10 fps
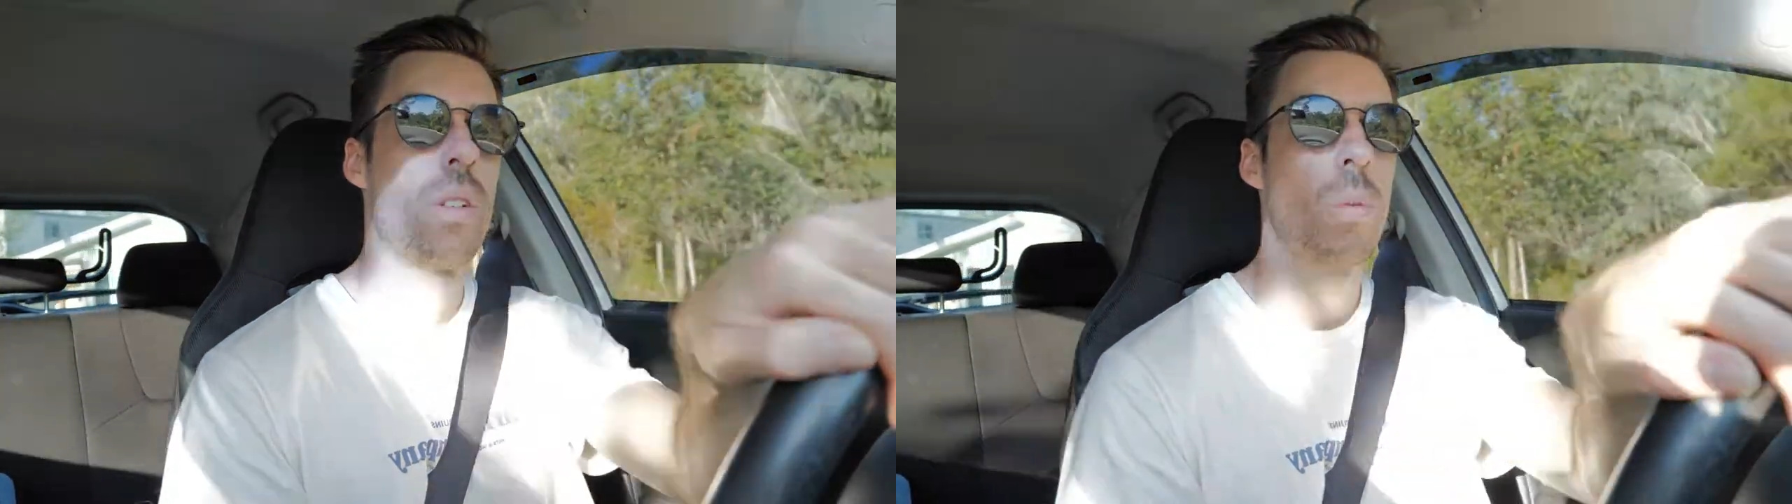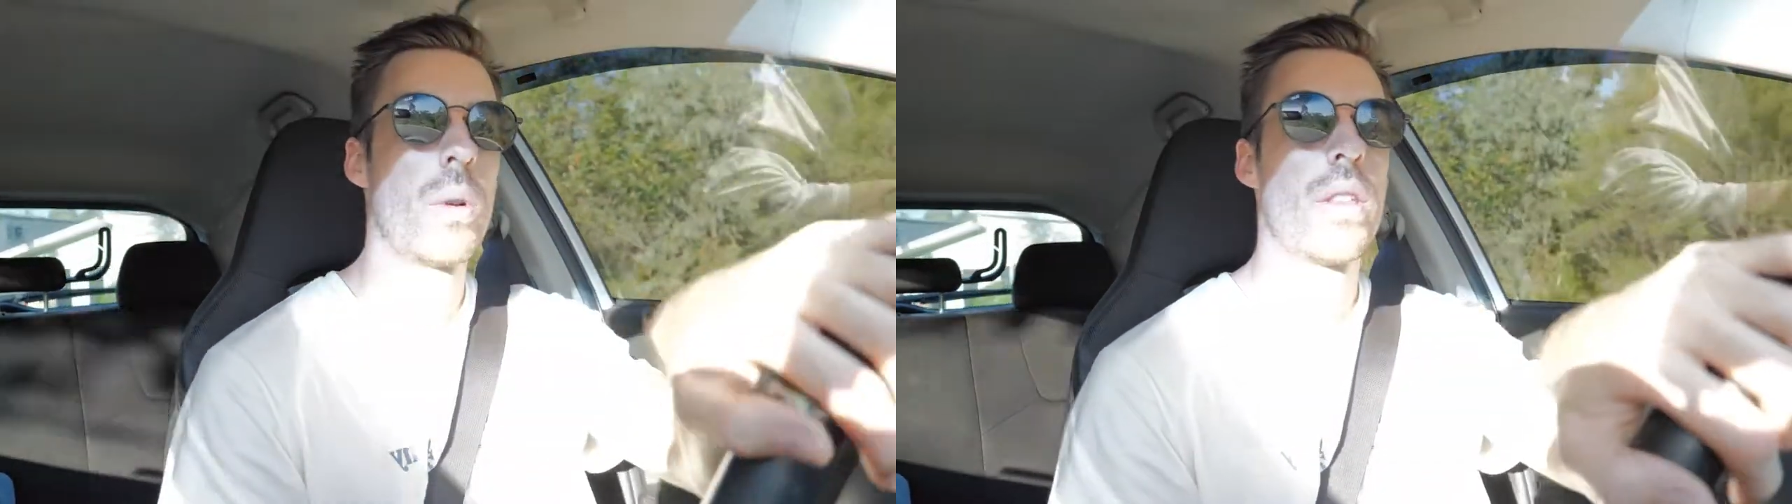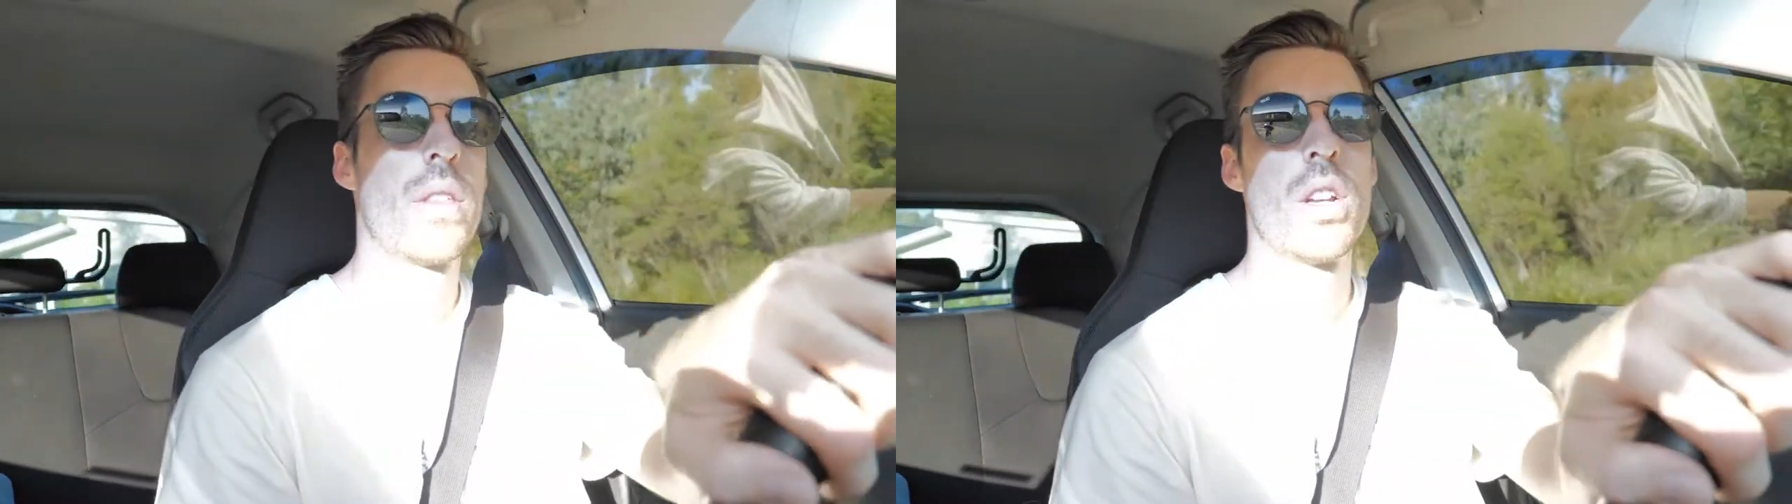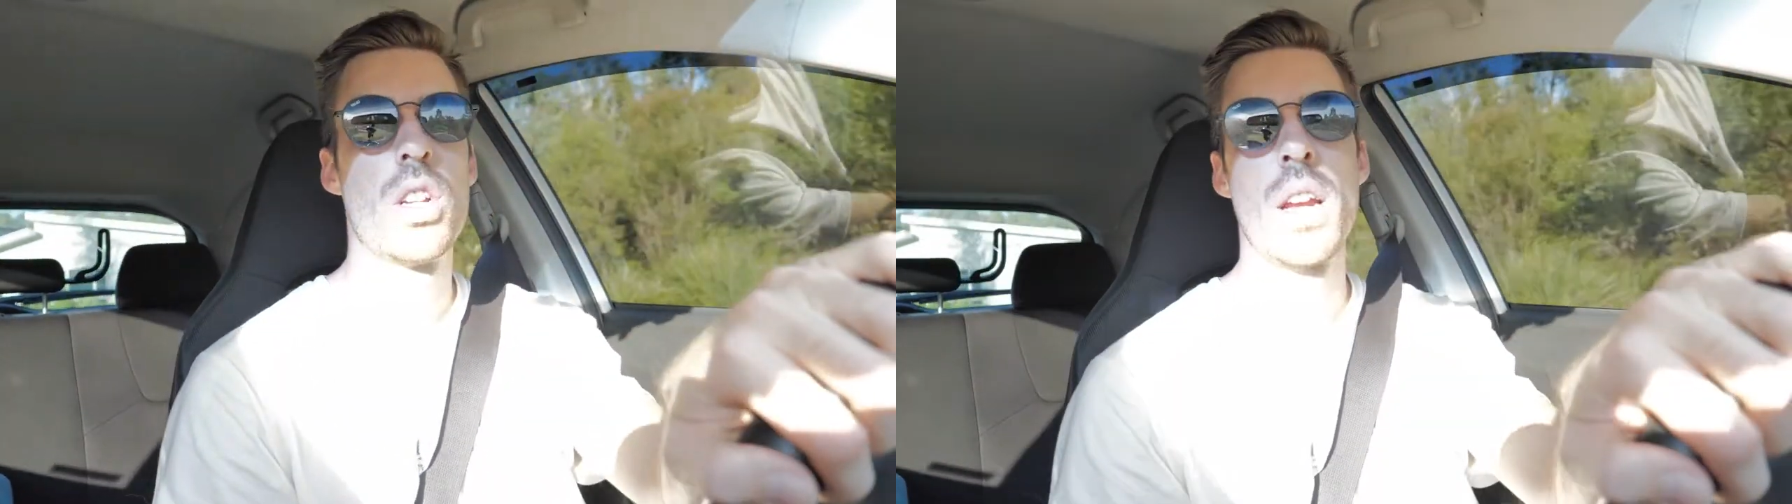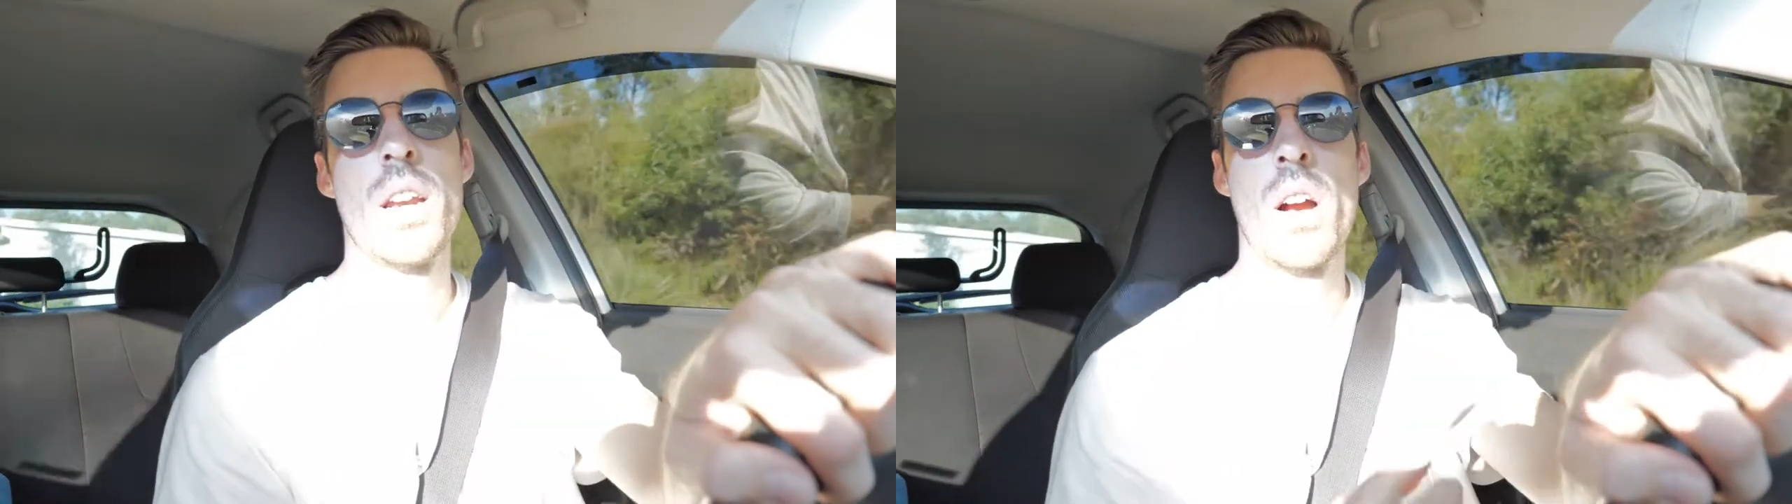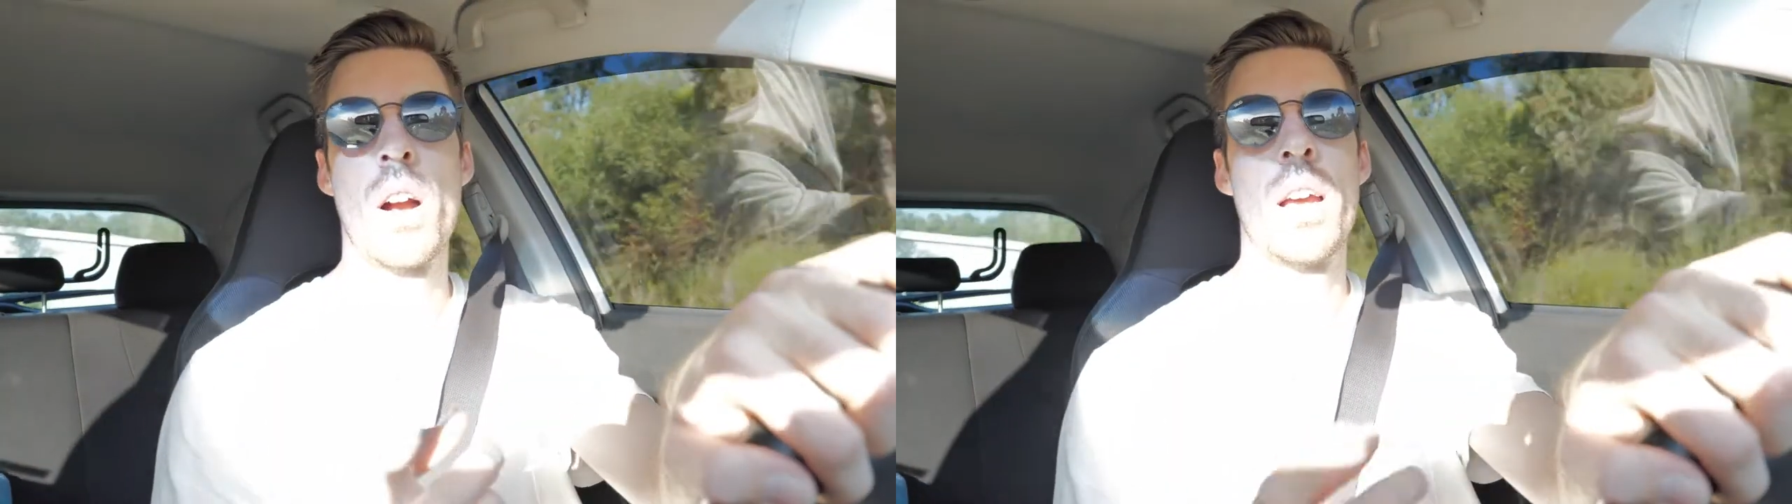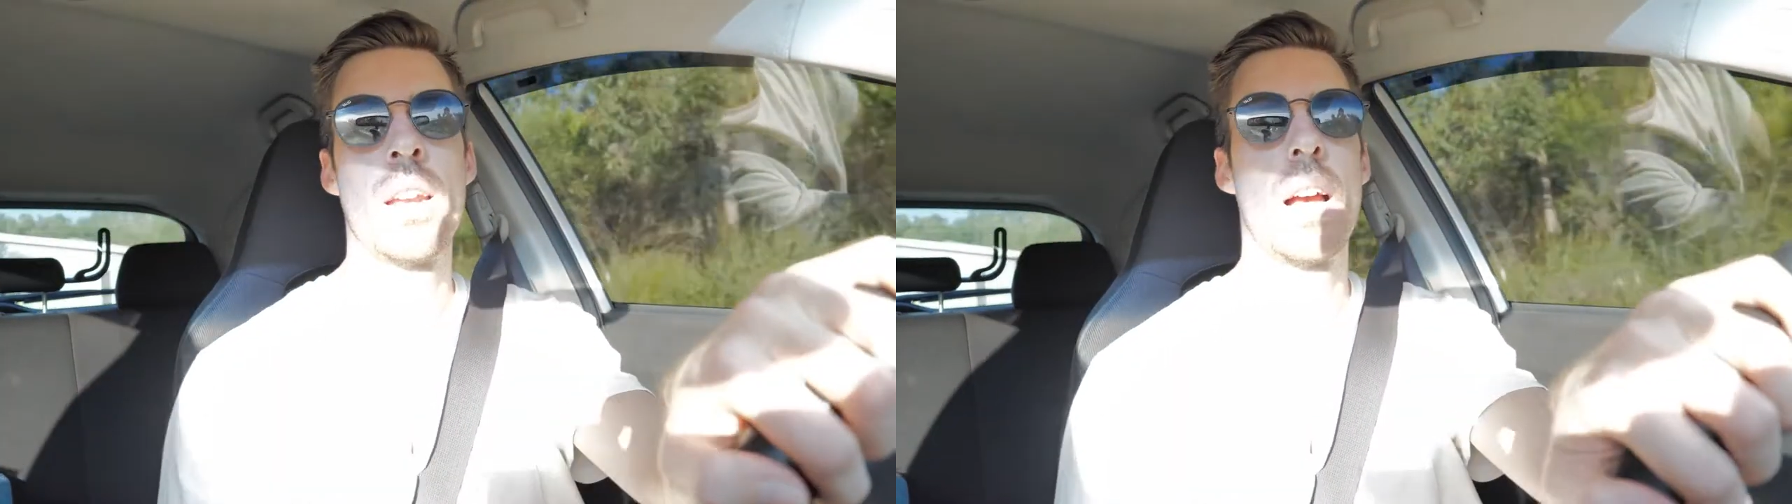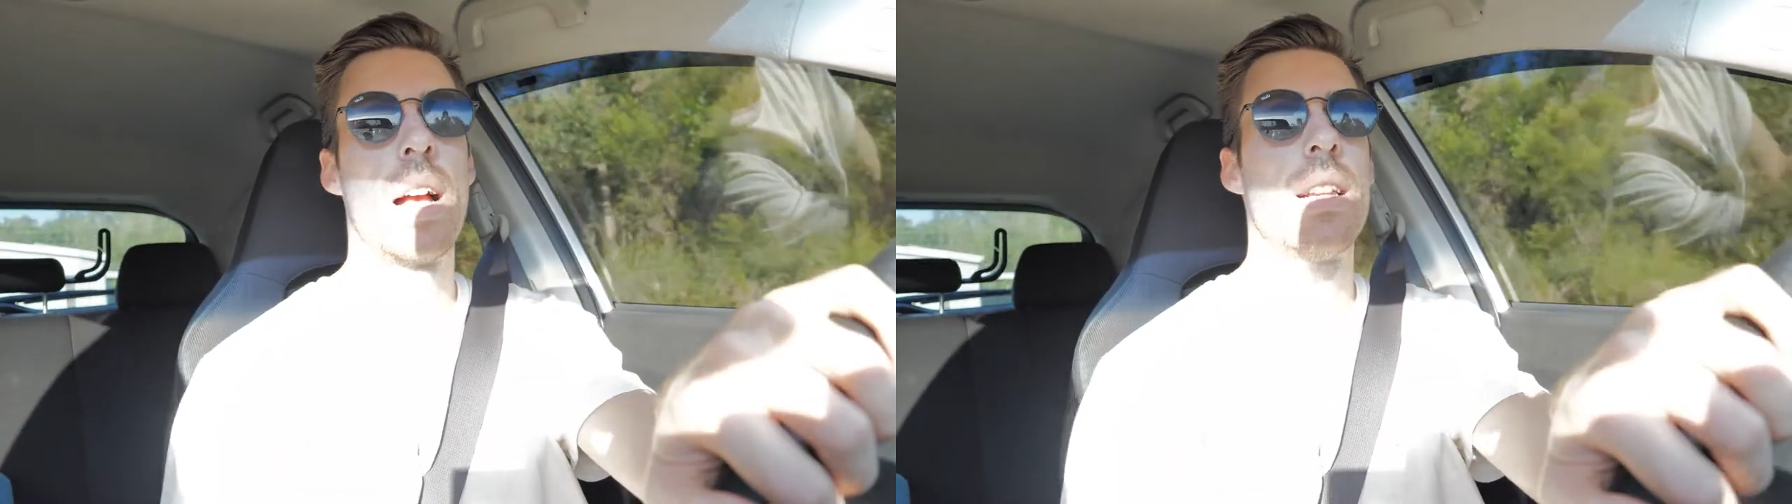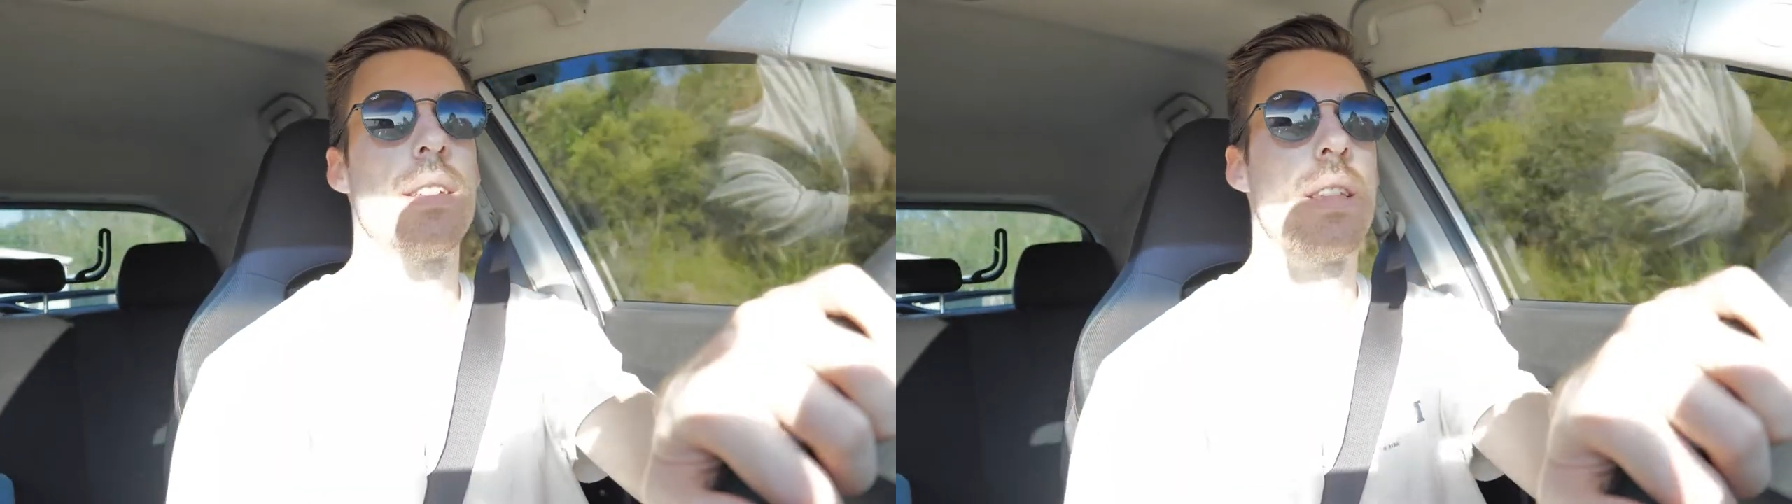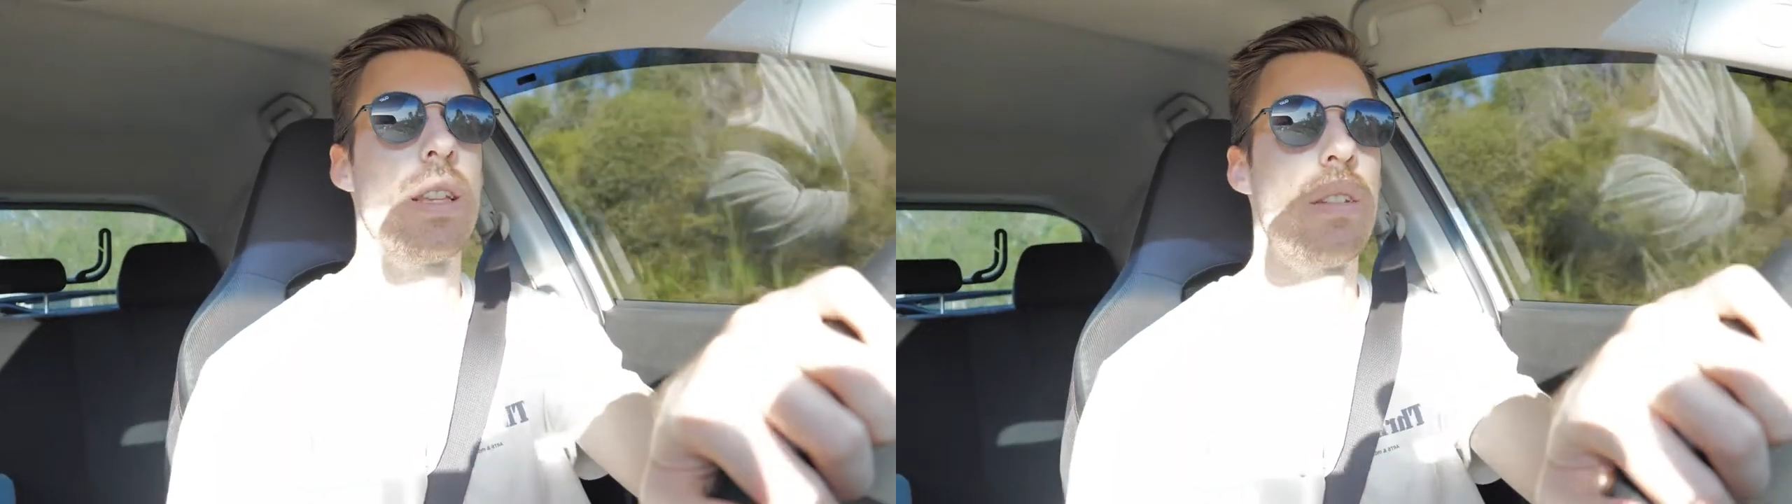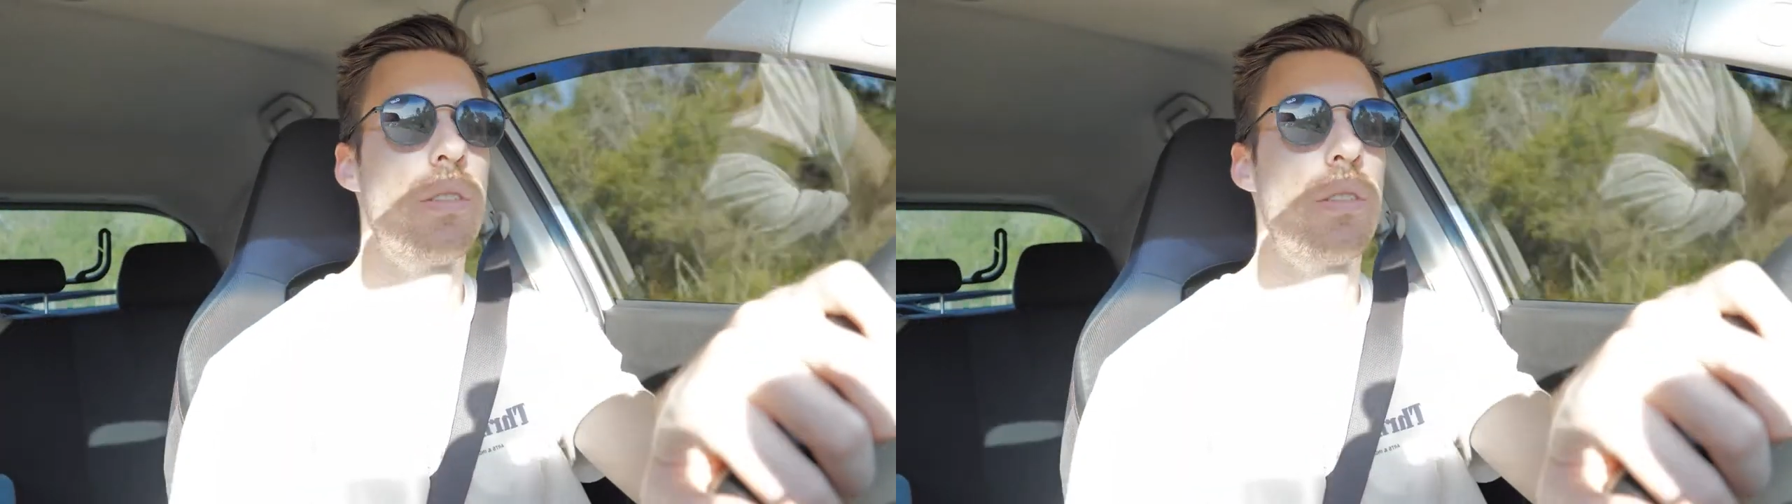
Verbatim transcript: with the G9 as the